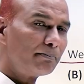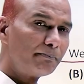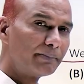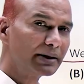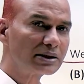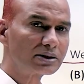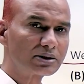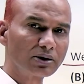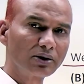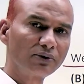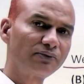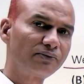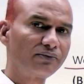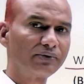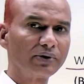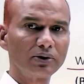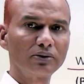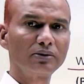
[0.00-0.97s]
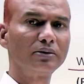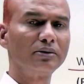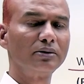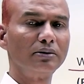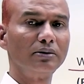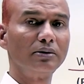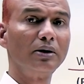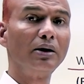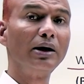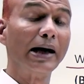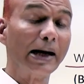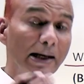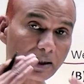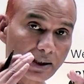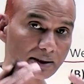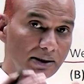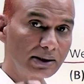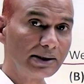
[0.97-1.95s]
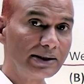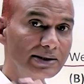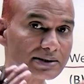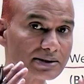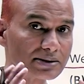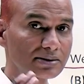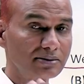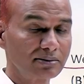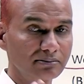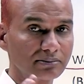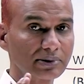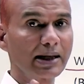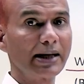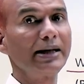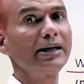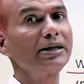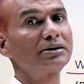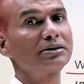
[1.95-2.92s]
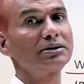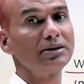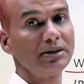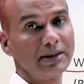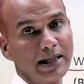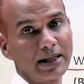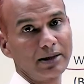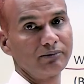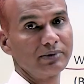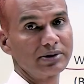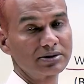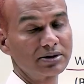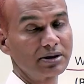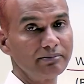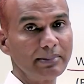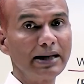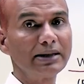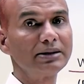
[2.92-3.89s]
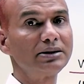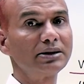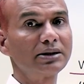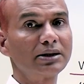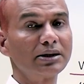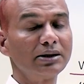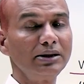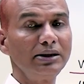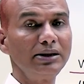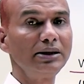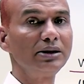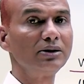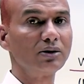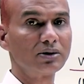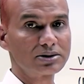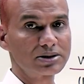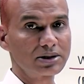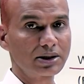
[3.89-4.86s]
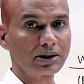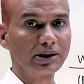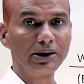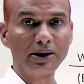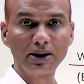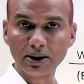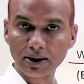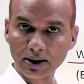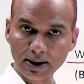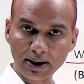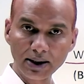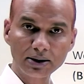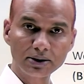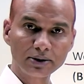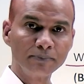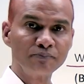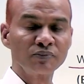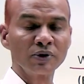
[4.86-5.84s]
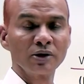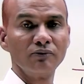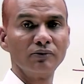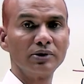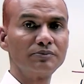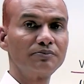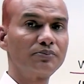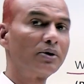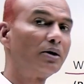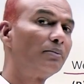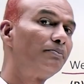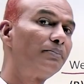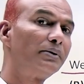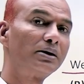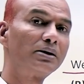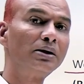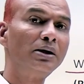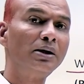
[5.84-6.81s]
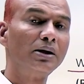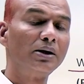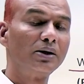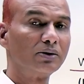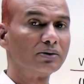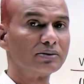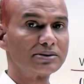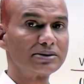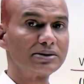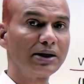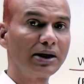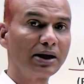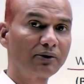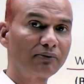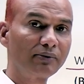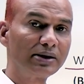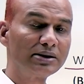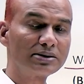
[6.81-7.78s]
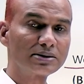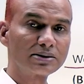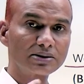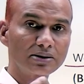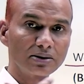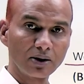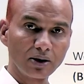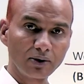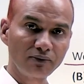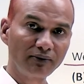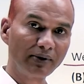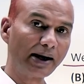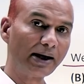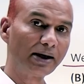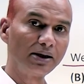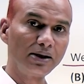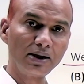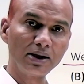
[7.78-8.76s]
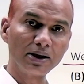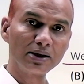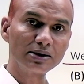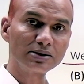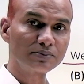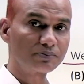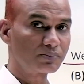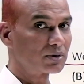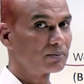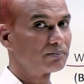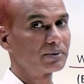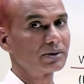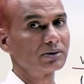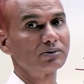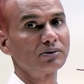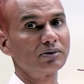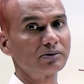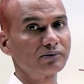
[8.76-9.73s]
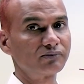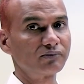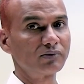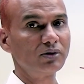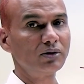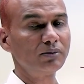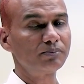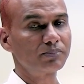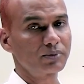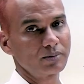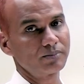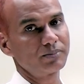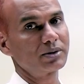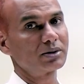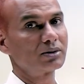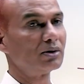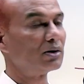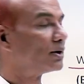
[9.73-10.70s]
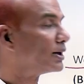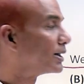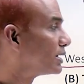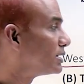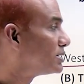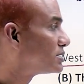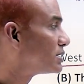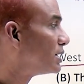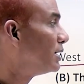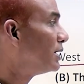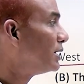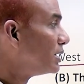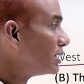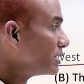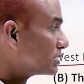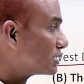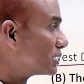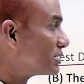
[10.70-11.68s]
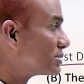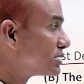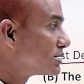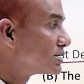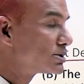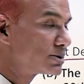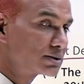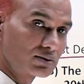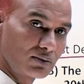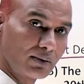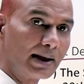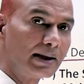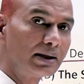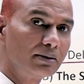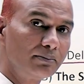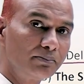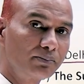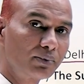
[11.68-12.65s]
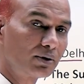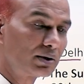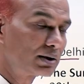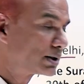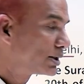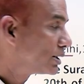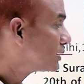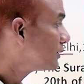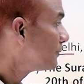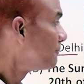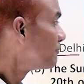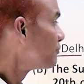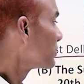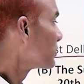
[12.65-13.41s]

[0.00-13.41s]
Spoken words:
Bit of, you know, and at least correct language, grammatically, logically correct, with proper, you know, sequence of ideas, proper thought flow, proper coherence. This is quite important.